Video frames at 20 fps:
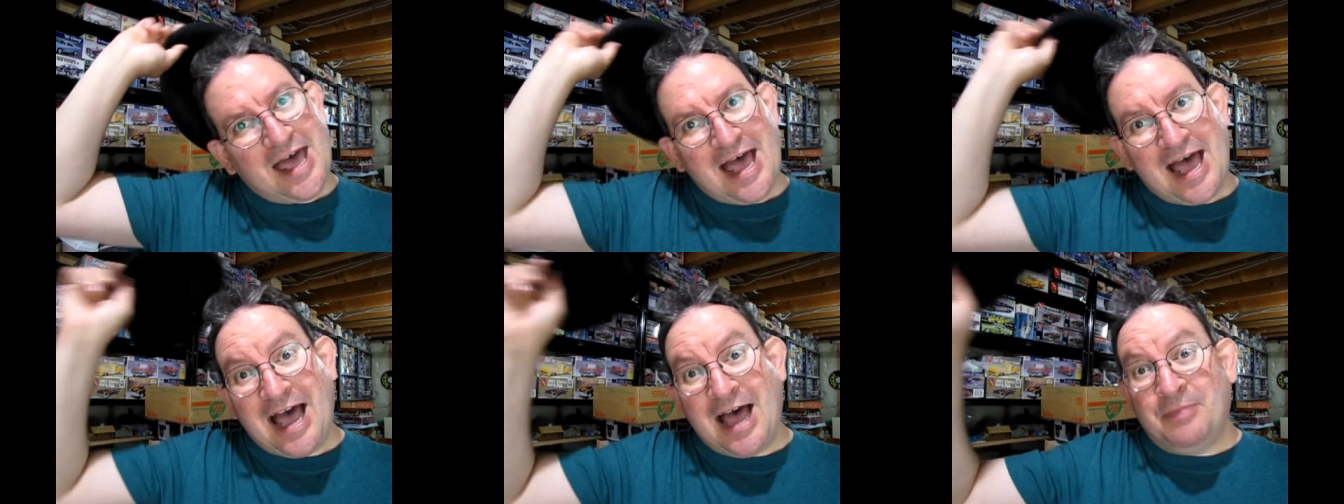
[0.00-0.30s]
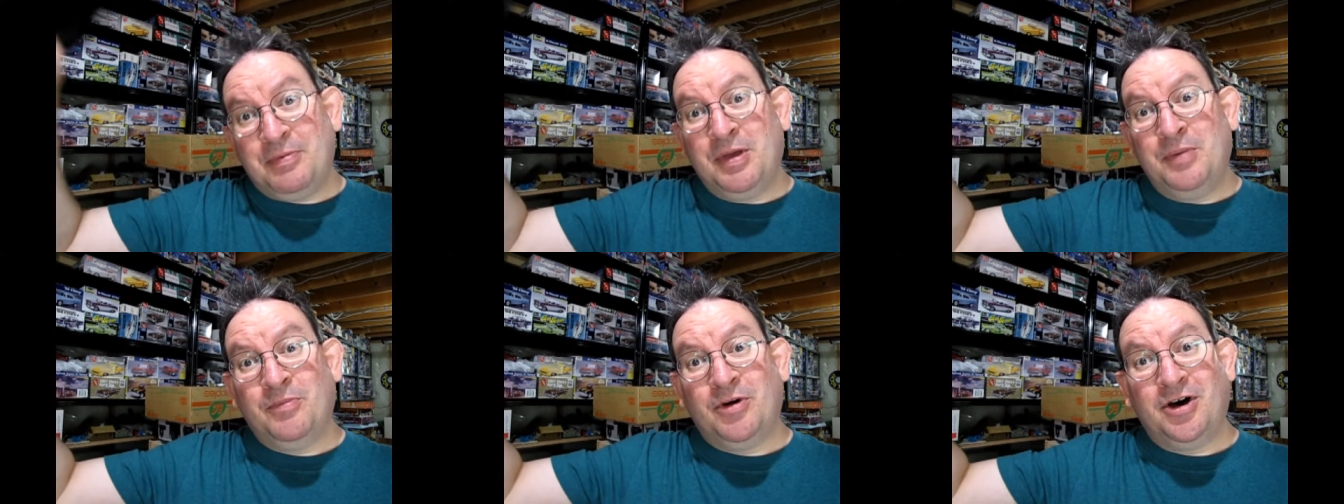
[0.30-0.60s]

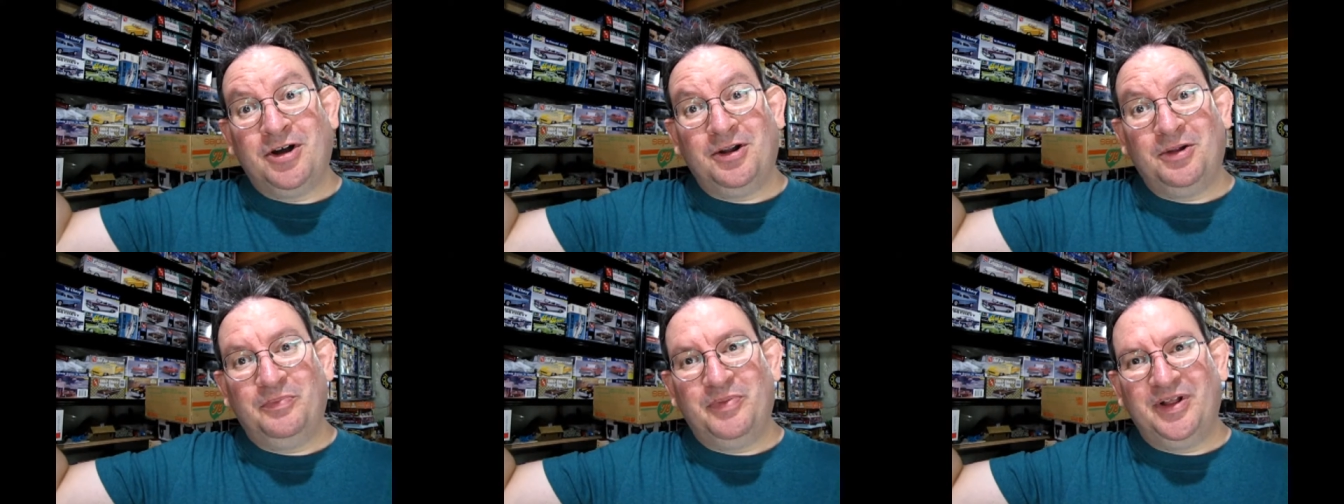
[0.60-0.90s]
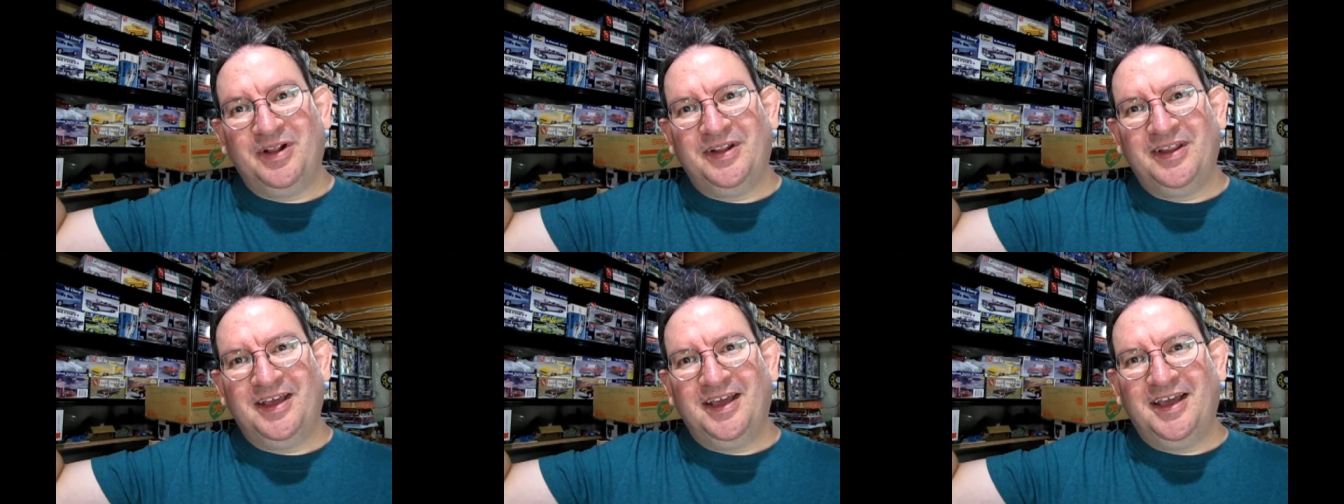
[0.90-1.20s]
happy model
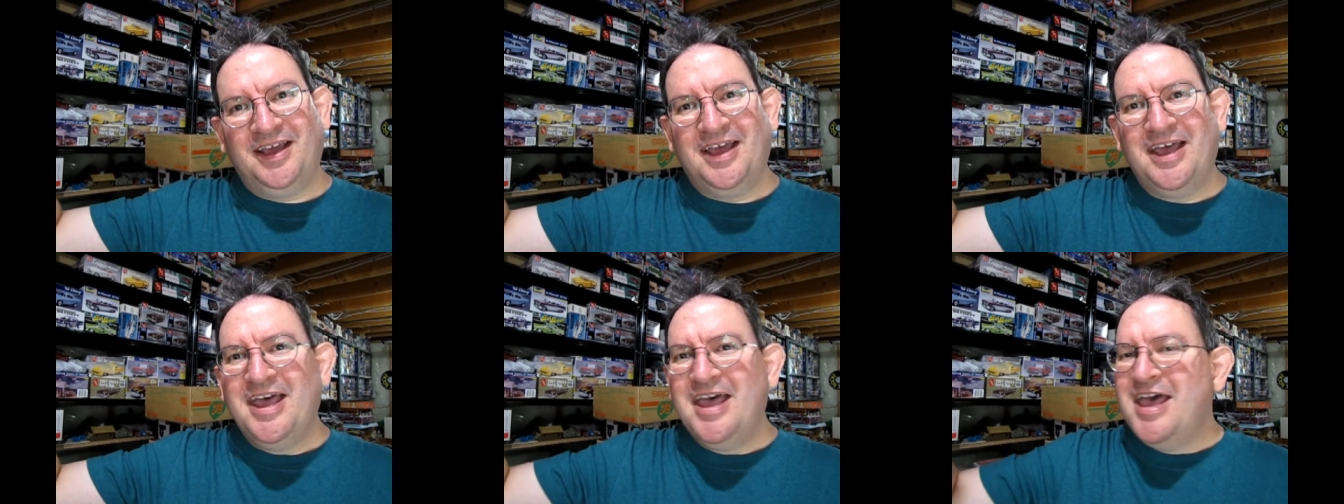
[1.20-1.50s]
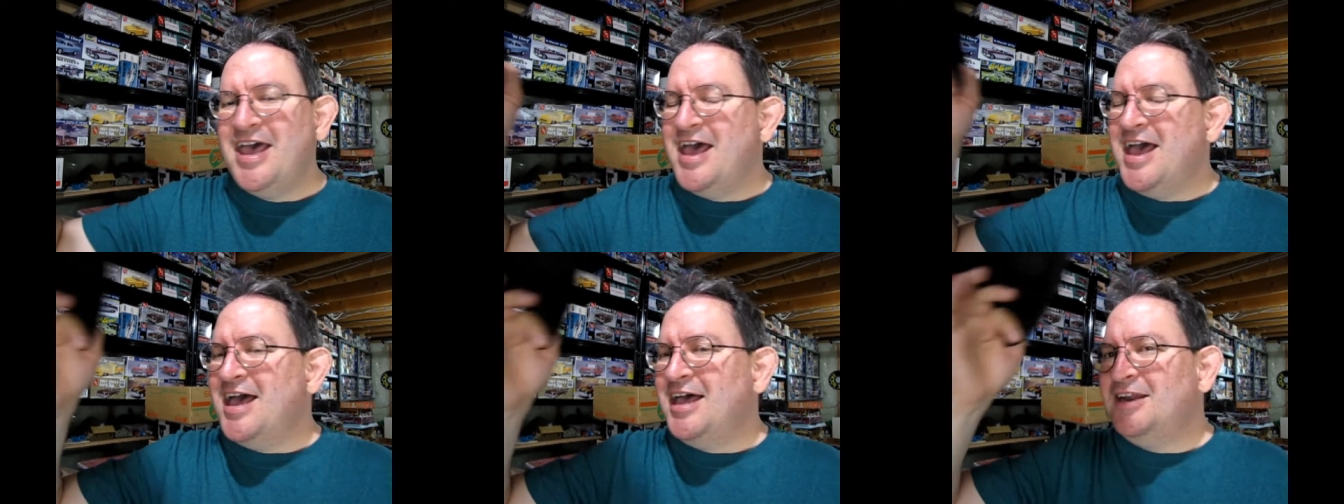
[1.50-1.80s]
building,
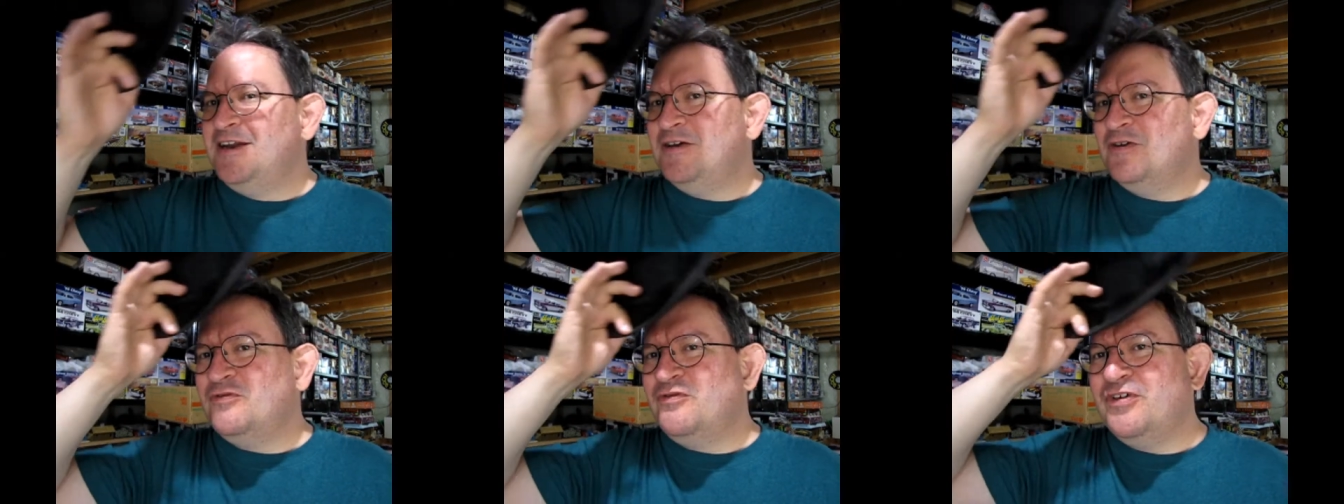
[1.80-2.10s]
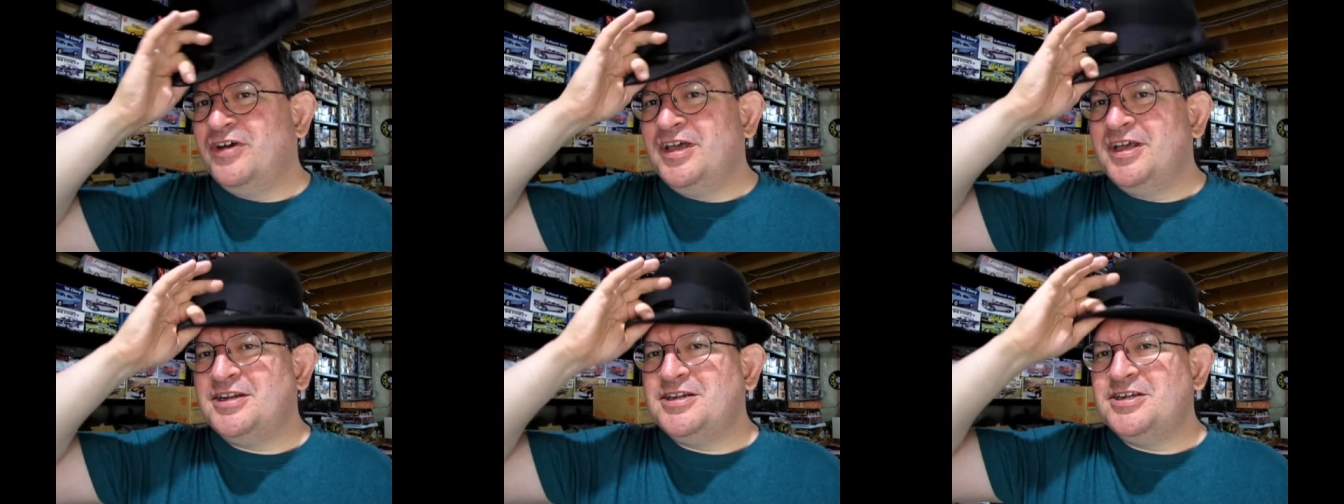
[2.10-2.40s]
and don't
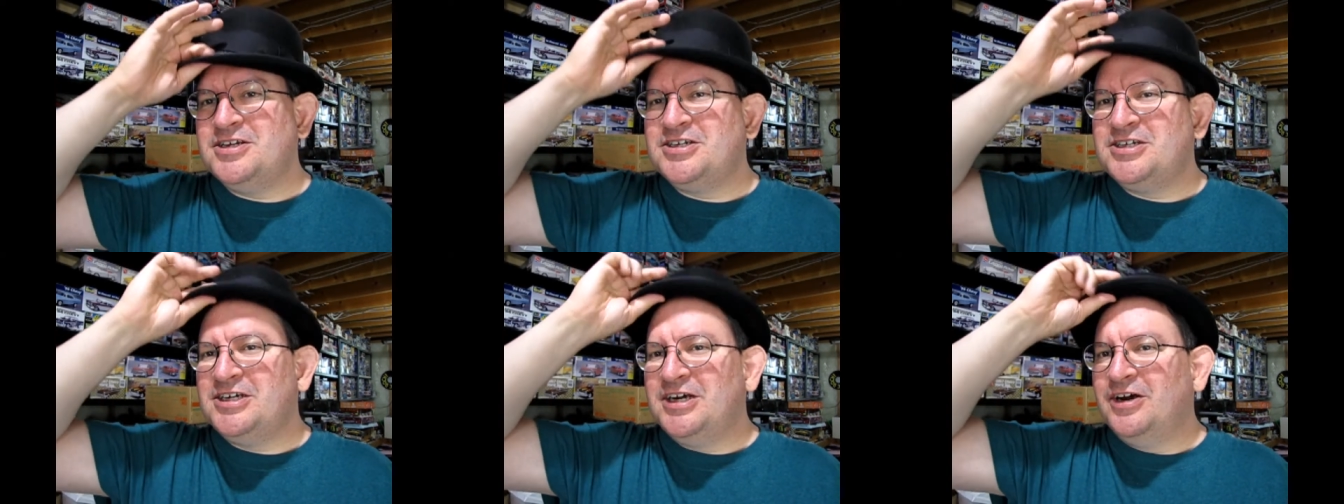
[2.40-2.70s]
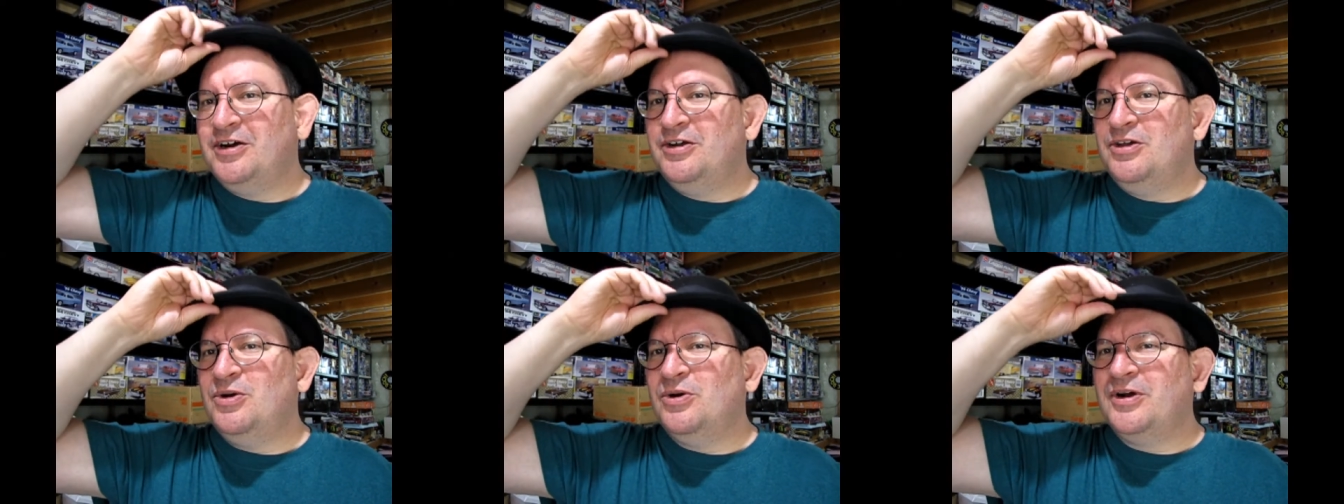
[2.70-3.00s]
forget to
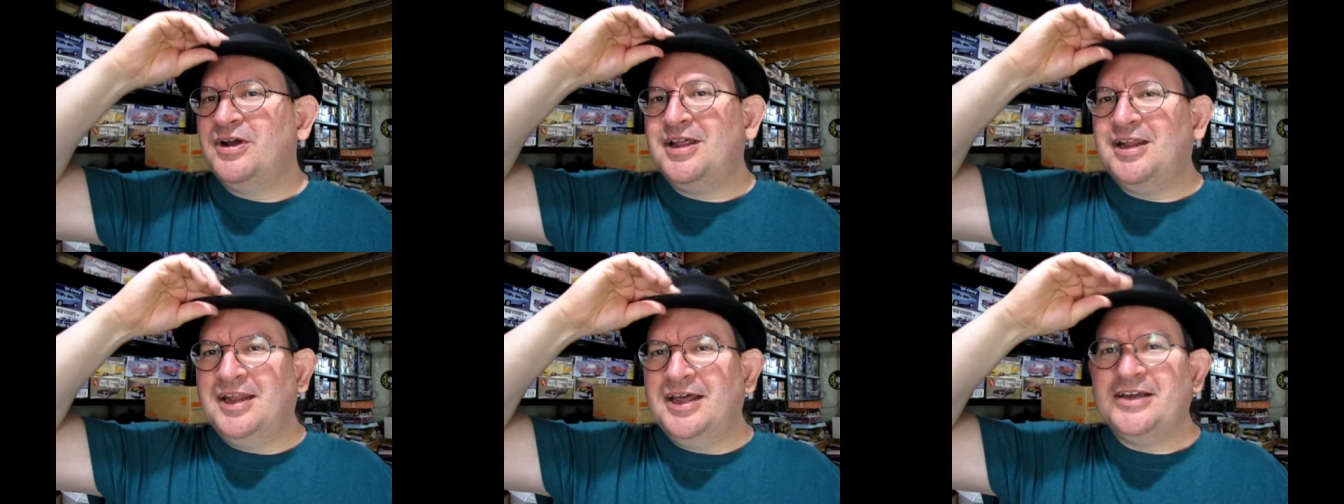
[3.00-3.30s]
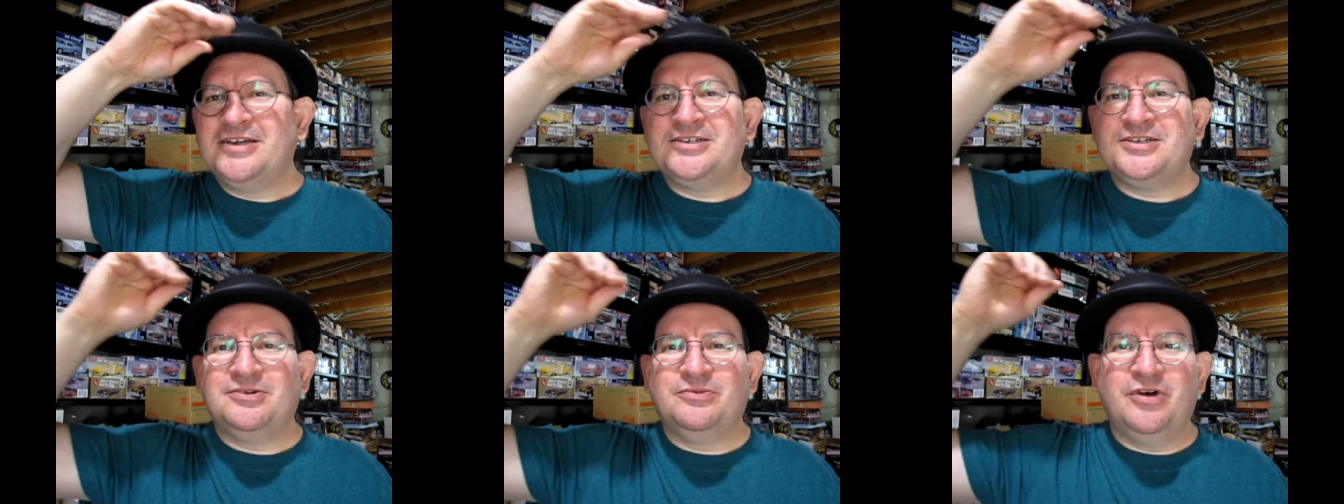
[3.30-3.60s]
share your
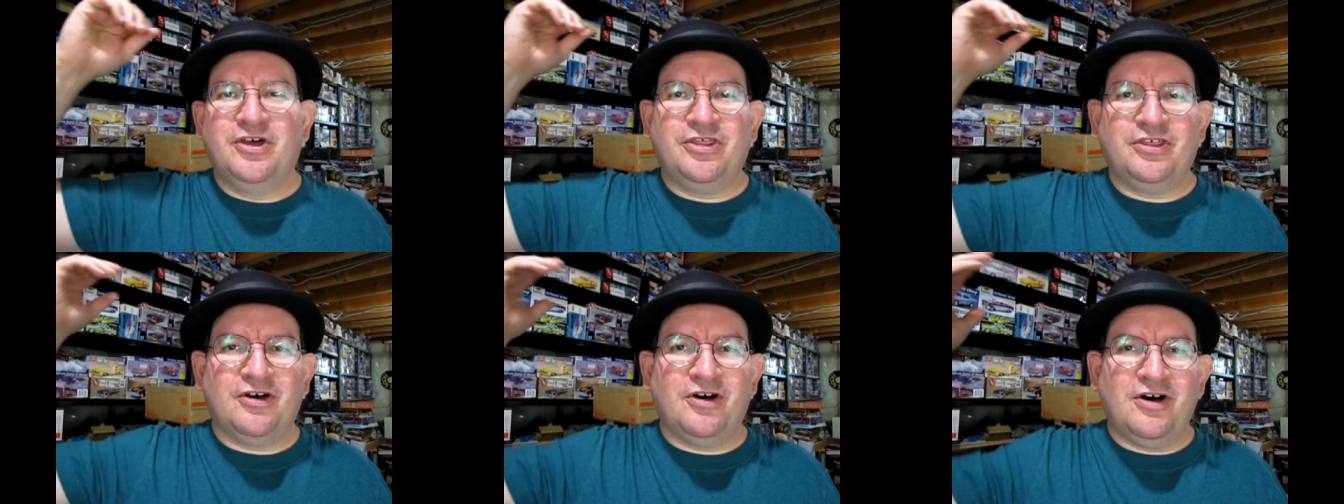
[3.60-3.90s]
collection with